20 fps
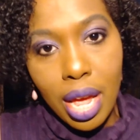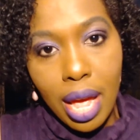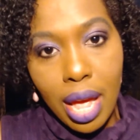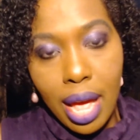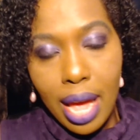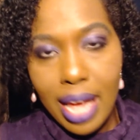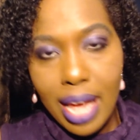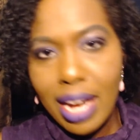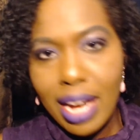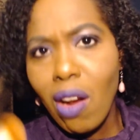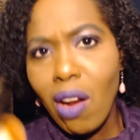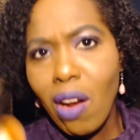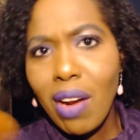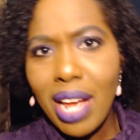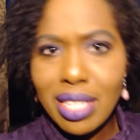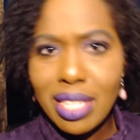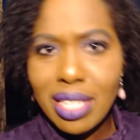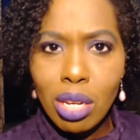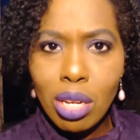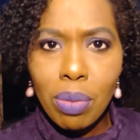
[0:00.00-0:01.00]
and it already
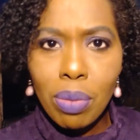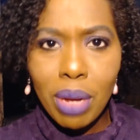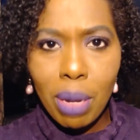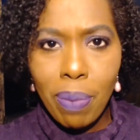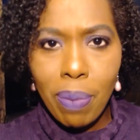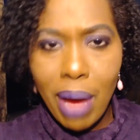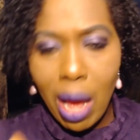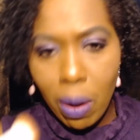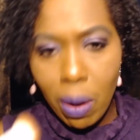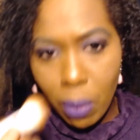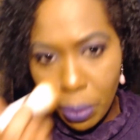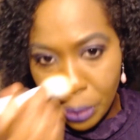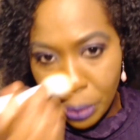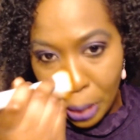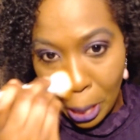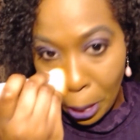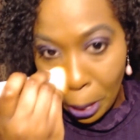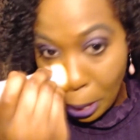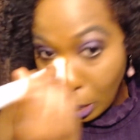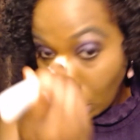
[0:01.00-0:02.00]
has a little bit of powder on
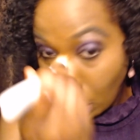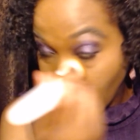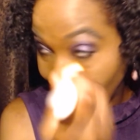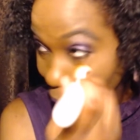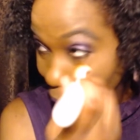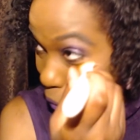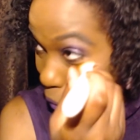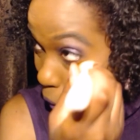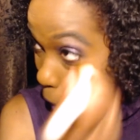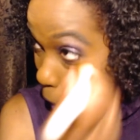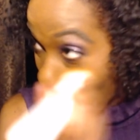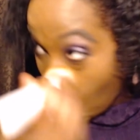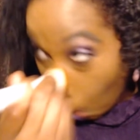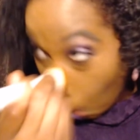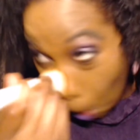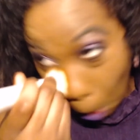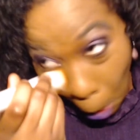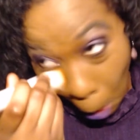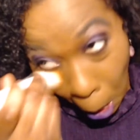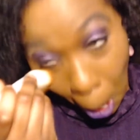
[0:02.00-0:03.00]
there, and I'm just gonna
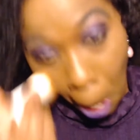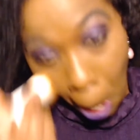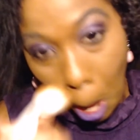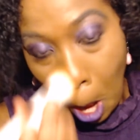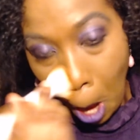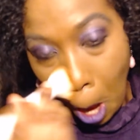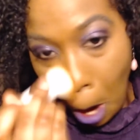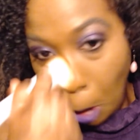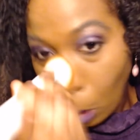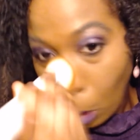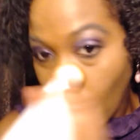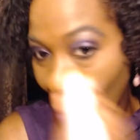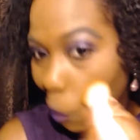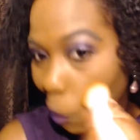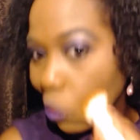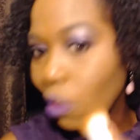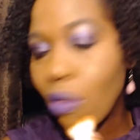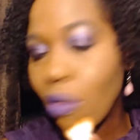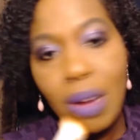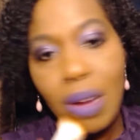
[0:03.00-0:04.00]
go
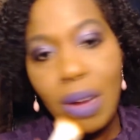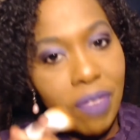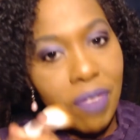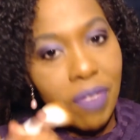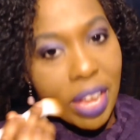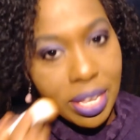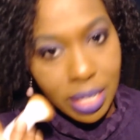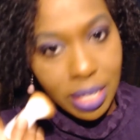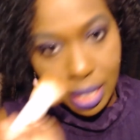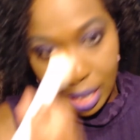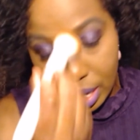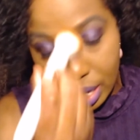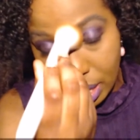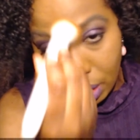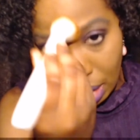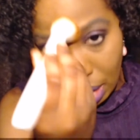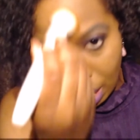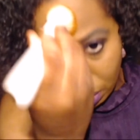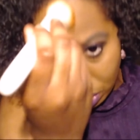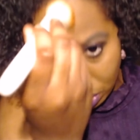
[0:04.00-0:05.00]
all over my face to get
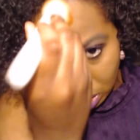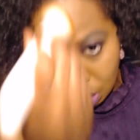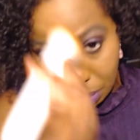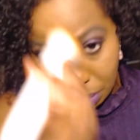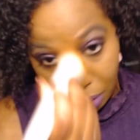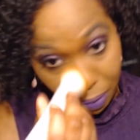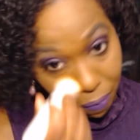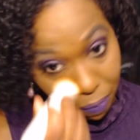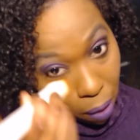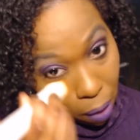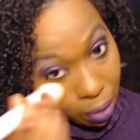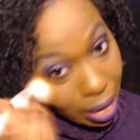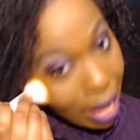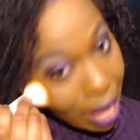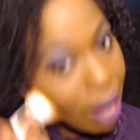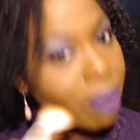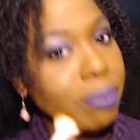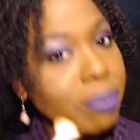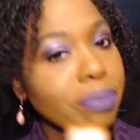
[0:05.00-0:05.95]
out some of the fallout.